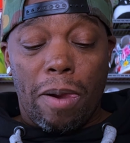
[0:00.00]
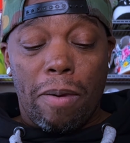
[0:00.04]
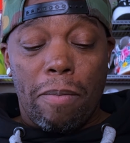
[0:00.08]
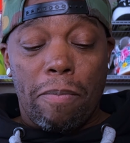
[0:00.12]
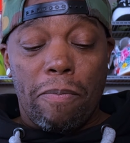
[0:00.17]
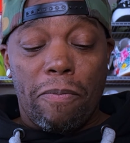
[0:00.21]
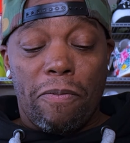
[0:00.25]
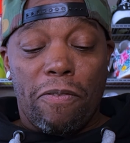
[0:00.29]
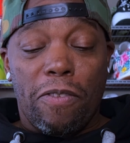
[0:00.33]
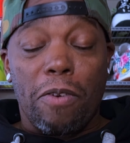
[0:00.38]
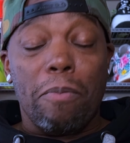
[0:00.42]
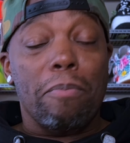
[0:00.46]

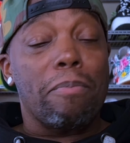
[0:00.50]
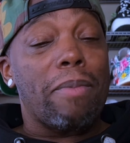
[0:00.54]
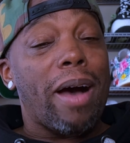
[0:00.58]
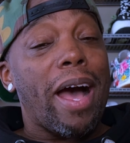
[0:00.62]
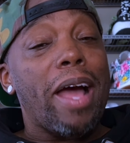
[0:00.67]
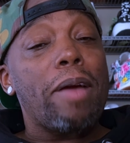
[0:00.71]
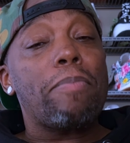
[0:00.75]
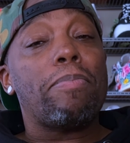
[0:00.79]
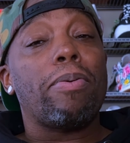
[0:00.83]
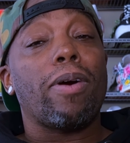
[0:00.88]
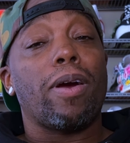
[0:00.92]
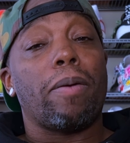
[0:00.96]
For
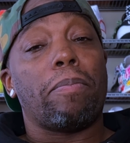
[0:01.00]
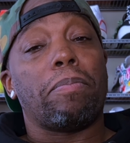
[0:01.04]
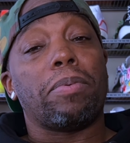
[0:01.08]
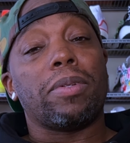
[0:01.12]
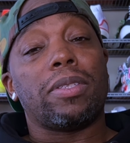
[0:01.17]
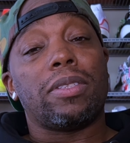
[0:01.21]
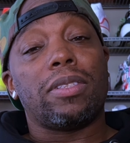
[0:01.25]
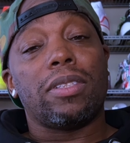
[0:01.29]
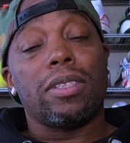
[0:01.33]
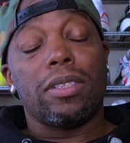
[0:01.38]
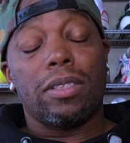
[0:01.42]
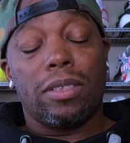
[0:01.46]
my
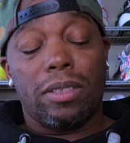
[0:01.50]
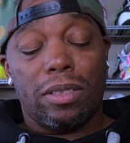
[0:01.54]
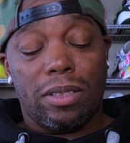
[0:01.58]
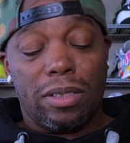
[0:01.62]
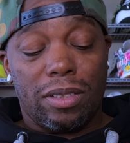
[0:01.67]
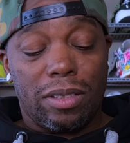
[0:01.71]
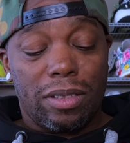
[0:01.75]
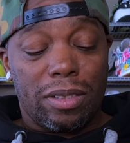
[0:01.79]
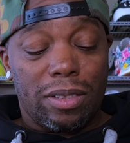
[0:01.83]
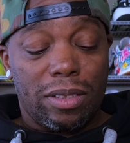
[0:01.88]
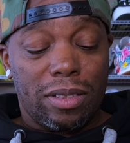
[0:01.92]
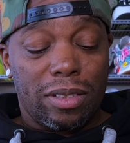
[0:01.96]
purposes
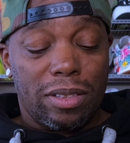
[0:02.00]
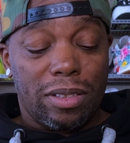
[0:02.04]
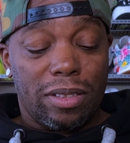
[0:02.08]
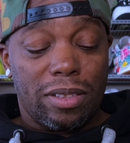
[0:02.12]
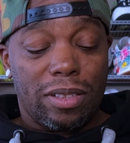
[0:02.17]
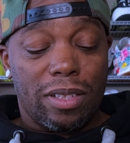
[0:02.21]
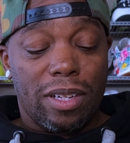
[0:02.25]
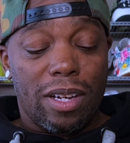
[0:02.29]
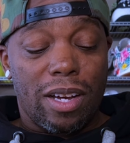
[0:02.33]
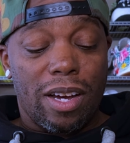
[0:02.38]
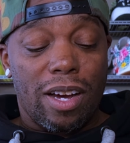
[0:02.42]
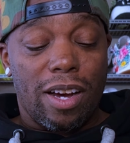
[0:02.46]

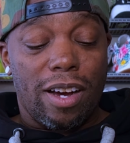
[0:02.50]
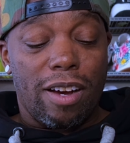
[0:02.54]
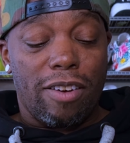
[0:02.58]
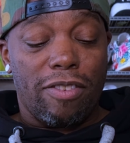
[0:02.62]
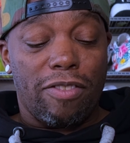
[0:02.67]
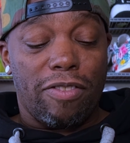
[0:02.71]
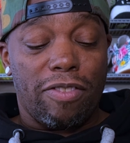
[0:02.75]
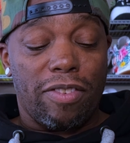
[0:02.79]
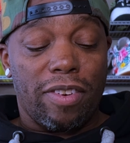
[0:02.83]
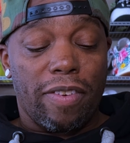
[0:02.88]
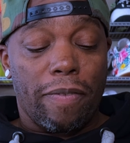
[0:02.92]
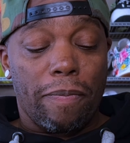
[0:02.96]

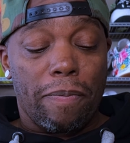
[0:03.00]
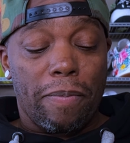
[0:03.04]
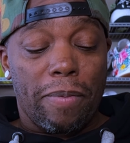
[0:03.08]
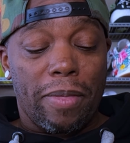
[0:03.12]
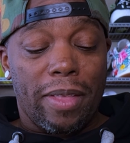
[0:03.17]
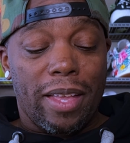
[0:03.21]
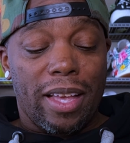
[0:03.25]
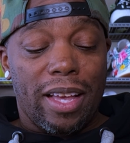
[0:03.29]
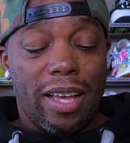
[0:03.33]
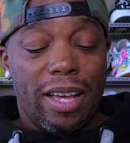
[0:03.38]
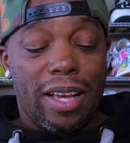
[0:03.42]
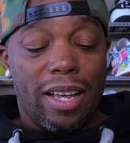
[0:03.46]
of
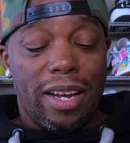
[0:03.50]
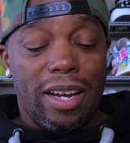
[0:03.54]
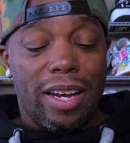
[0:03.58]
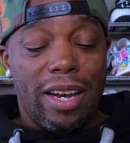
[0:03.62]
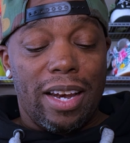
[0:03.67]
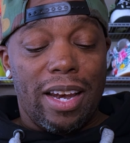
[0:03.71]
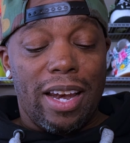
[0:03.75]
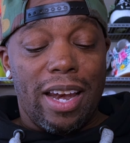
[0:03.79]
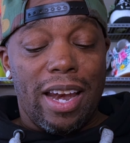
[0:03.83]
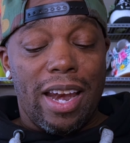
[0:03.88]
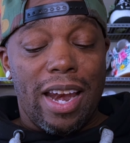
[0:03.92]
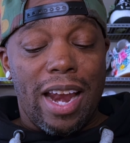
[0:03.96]

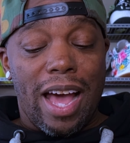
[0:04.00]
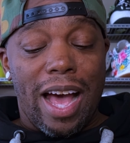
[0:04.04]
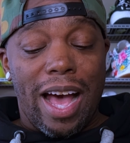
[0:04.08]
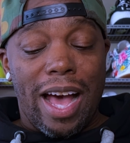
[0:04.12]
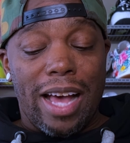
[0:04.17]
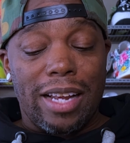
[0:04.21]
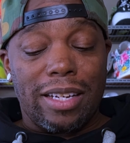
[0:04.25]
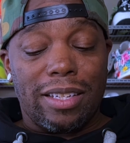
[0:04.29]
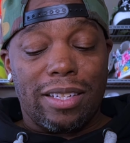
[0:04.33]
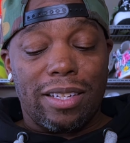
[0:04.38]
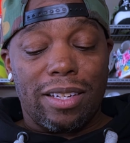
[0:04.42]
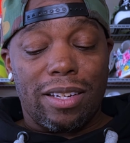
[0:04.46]

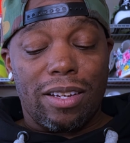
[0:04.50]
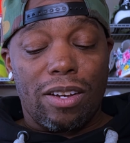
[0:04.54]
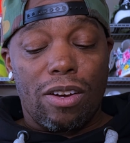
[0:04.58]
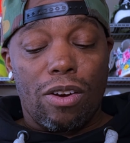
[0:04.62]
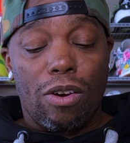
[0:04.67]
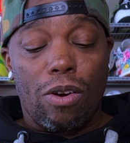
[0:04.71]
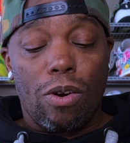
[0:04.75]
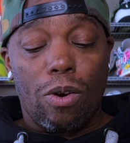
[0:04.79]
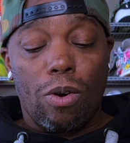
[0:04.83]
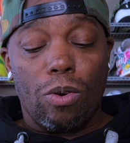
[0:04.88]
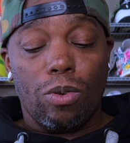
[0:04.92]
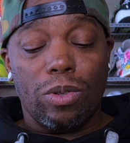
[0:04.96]
not
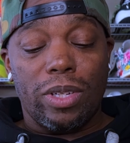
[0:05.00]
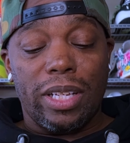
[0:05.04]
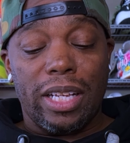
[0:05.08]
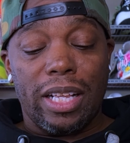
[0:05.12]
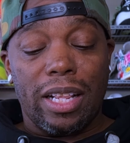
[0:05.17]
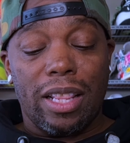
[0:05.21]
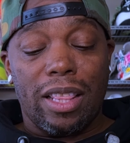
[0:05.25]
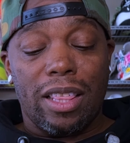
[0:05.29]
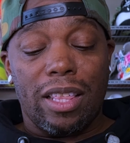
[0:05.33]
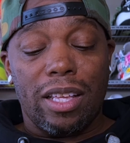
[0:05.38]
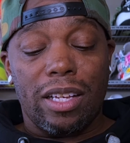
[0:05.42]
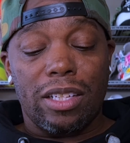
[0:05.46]

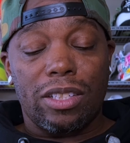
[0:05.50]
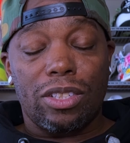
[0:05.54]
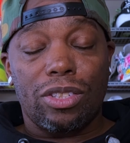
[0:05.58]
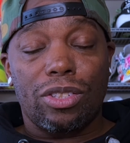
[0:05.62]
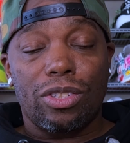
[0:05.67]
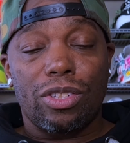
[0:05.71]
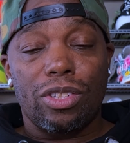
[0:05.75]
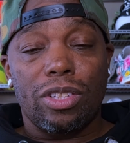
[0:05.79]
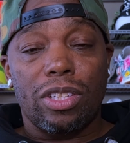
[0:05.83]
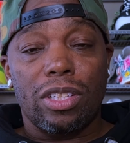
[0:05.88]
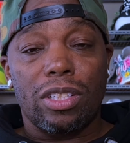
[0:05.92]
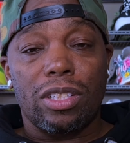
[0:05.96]
holding this
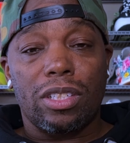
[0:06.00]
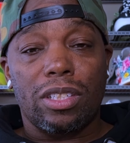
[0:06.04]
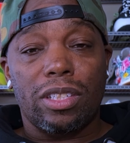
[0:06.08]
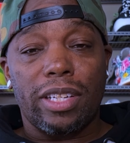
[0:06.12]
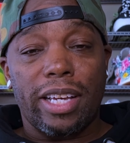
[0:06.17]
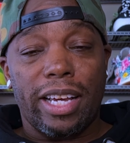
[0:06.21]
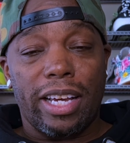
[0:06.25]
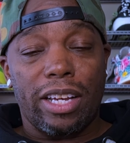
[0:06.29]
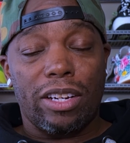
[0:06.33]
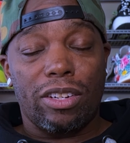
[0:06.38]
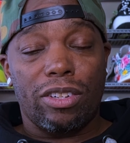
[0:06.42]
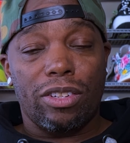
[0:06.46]
to the
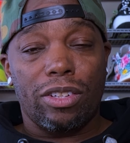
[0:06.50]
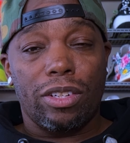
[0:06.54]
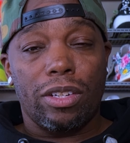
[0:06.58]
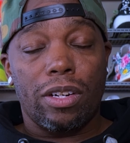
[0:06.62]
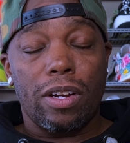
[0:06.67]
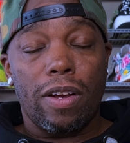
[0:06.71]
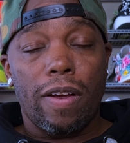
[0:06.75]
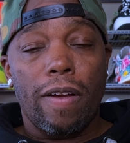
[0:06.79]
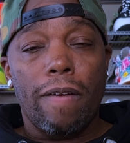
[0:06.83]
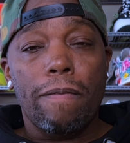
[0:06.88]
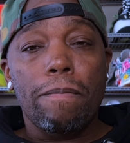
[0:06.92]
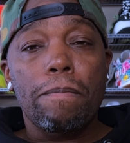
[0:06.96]

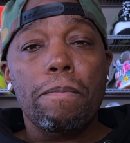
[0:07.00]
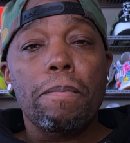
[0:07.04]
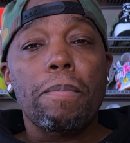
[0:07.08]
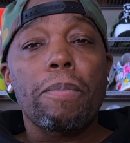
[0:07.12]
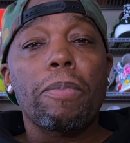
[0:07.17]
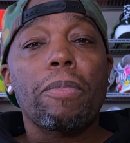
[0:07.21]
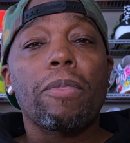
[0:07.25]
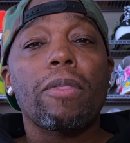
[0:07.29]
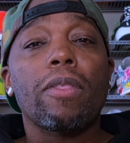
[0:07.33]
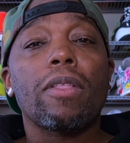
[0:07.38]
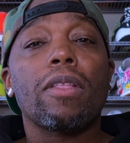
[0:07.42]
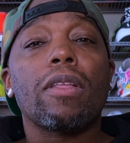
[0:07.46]
standard
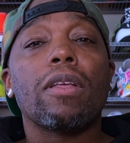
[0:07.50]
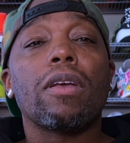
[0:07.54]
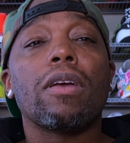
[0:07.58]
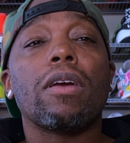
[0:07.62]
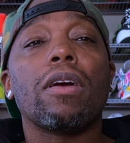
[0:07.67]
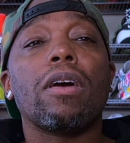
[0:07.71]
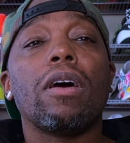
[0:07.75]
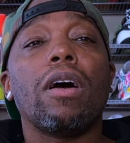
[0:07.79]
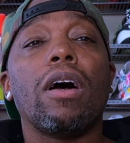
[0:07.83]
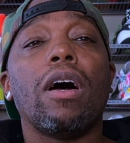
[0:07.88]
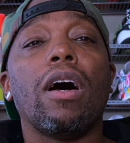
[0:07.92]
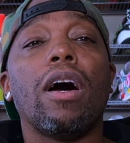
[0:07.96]

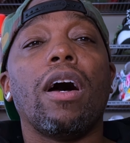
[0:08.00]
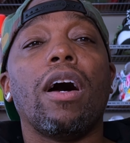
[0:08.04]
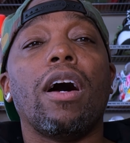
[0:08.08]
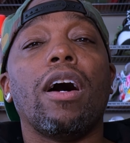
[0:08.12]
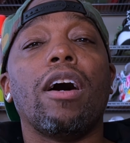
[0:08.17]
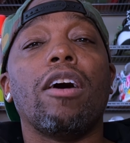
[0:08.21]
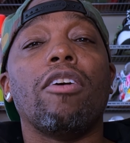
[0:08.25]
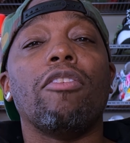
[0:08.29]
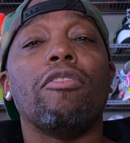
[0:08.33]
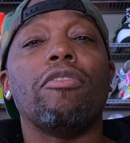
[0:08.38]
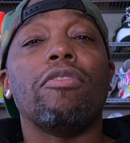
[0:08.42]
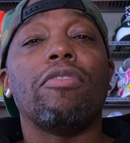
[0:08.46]

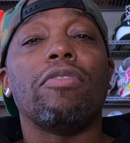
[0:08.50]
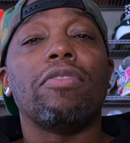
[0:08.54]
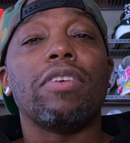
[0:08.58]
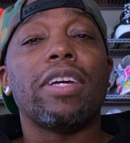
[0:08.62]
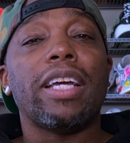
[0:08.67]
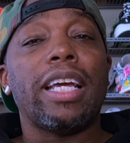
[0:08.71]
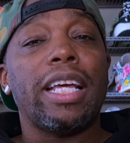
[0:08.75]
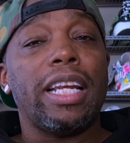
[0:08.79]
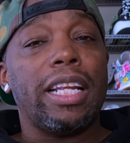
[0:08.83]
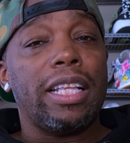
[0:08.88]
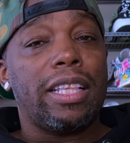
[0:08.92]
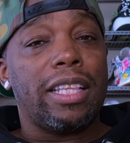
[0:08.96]
of
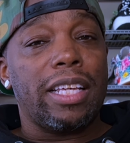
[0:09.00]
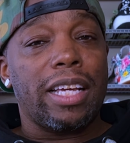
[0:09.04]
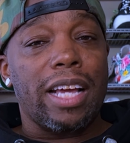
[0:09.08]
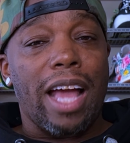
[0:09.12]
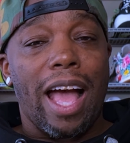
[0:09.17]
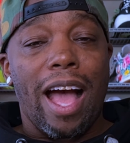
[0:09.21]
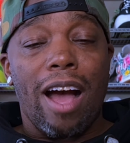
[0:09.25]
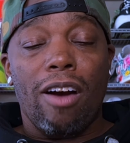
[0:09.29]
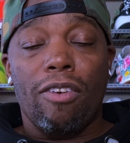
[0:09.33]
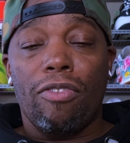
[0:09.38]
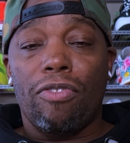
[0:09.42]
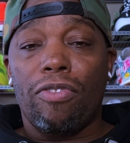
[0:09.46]
anything
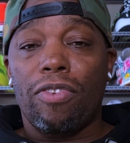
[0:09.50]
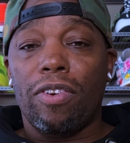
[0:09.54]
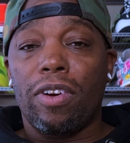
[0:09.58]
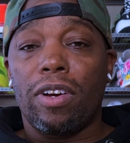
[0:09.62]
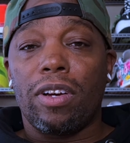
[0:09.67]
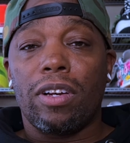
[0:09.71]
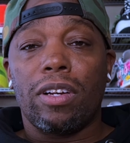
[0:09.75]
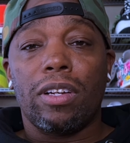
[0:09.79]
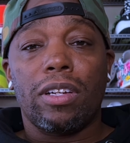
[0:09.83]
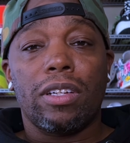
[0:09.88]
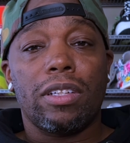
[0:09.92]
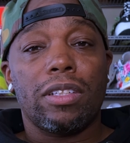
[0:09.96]

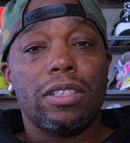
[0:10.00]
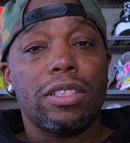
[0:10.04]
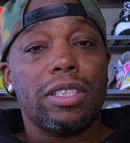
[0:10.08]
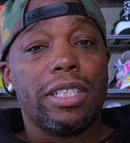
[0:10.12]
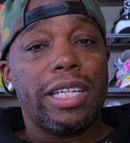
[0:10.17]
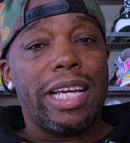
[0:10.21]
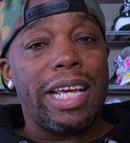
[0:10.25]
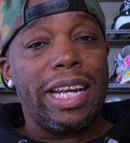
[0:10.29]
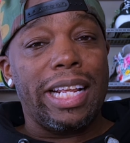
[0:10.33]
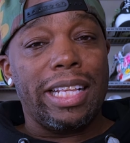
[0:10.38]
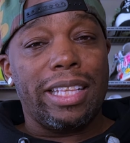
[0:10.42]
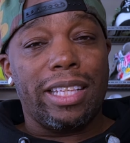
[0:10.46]
alpha,
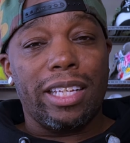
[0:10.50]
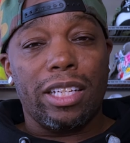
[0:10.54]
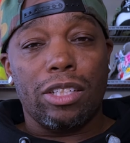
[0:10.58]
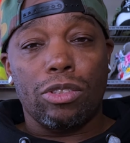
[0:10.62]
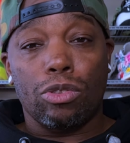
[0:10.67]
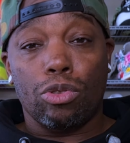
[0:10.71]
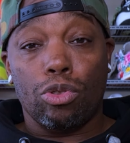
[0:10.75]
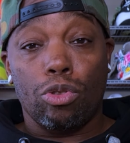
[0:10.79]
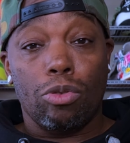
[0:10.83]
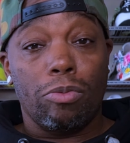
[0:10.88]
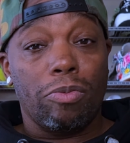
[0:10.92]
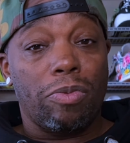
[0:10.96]
anything
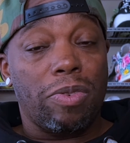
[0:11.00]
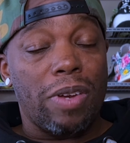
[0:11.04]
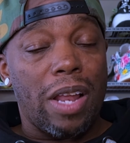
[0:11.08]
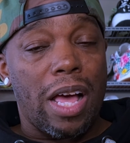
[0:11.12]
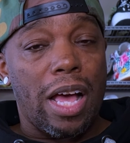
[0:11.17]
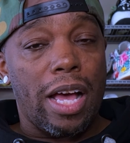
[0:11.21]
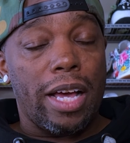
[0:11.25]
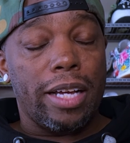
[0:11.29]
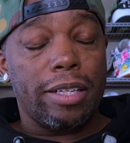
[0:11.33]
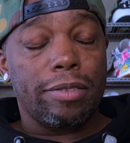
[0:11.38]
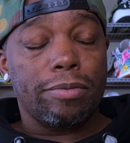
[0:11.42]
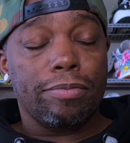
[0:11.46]
Zoom
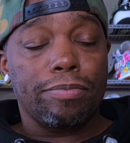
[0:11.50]
Fly,